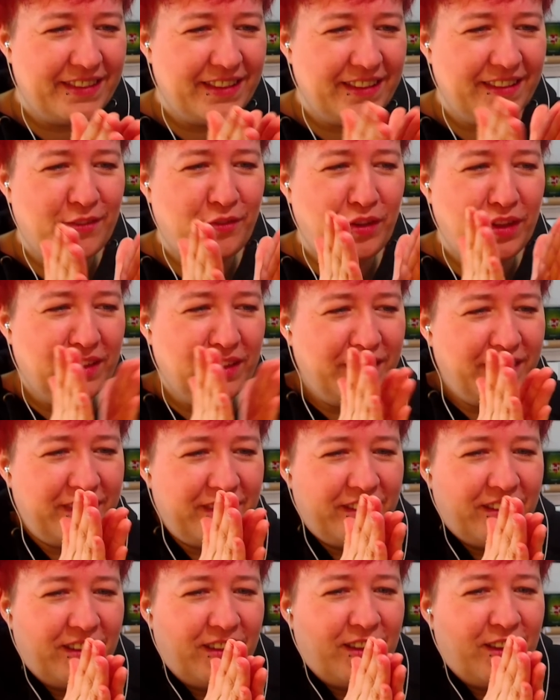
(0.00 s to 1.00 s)
This Does feels. Anybody
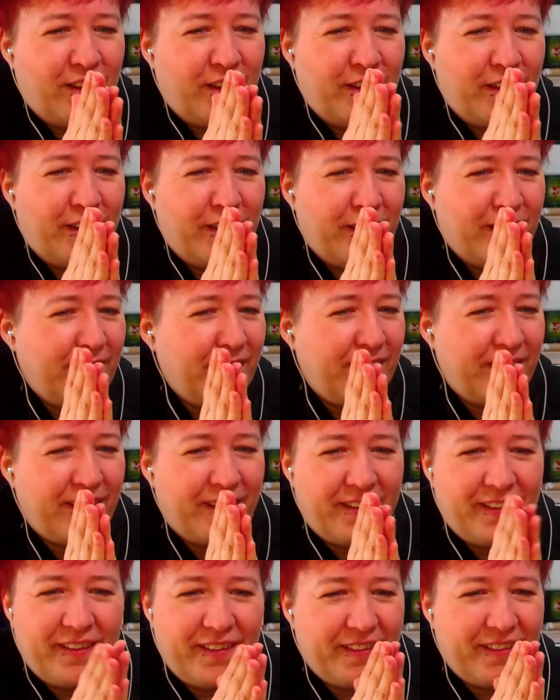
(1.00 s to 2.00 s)
else find his day just a
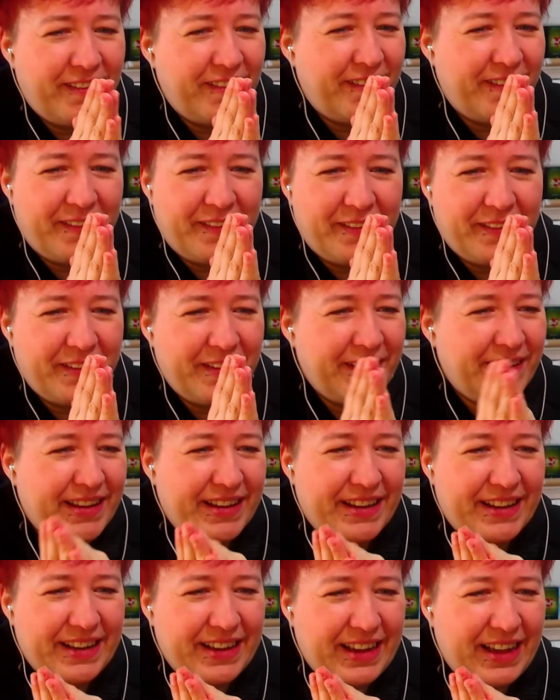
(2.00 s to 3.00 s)
bit difficult?
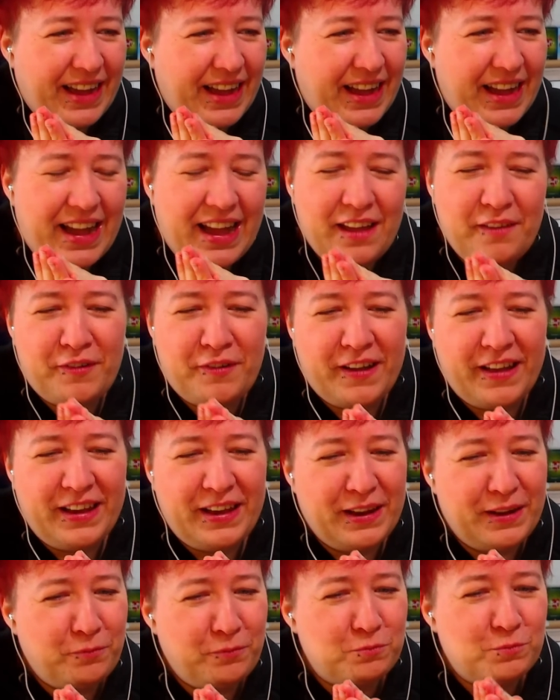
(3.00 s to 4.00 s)
I find
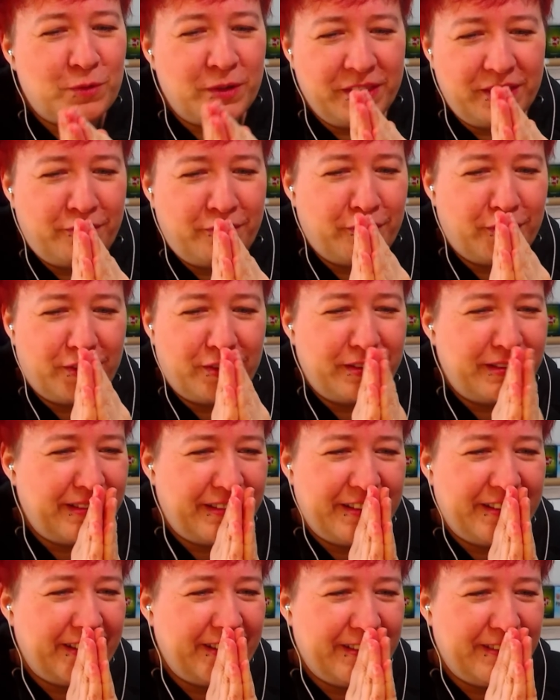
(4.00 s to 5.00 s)
it wonderful.
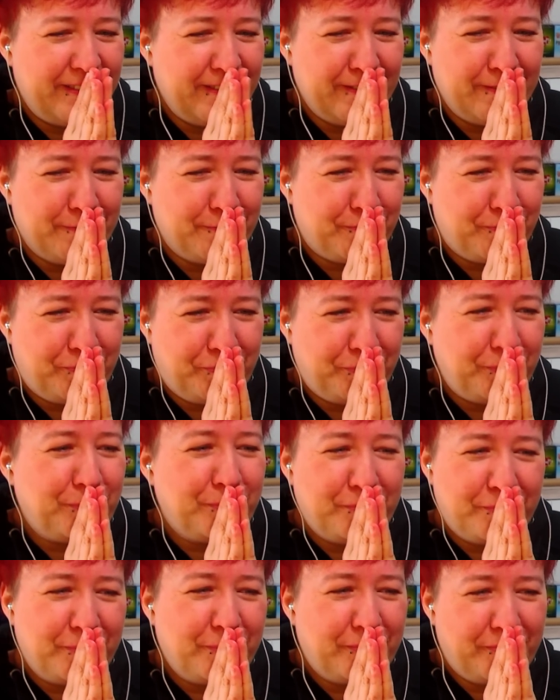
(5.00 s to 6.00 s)
Yeah, I think
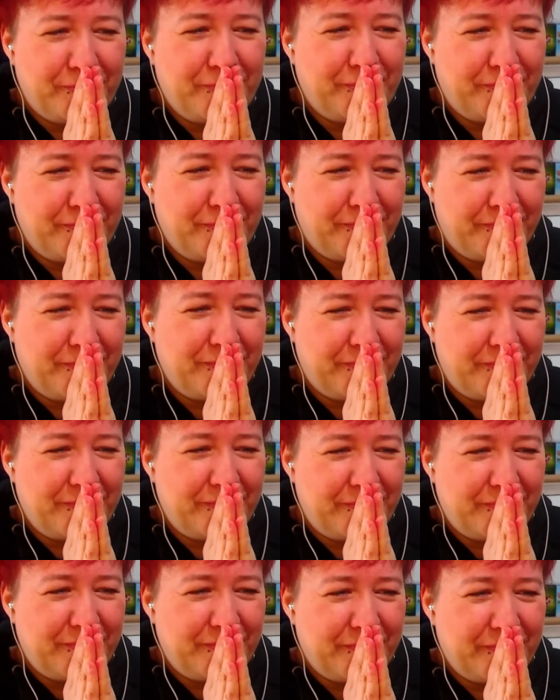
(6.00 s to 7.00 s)
that's Hitler in the cupboard.
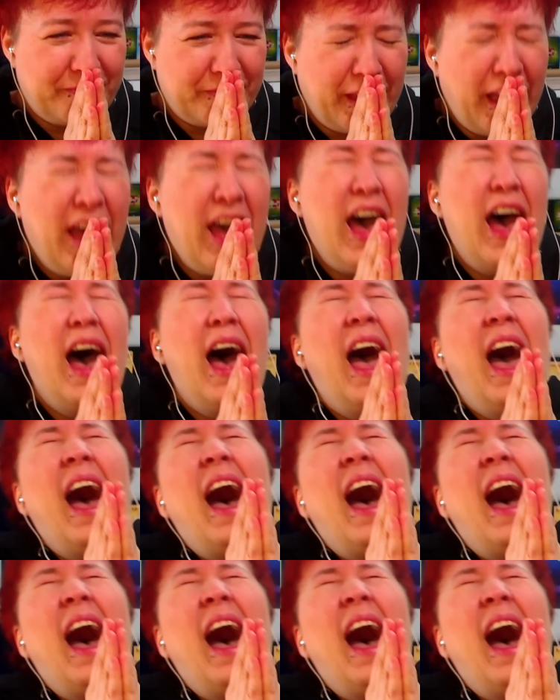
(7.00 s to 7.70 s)
That's not Hitler.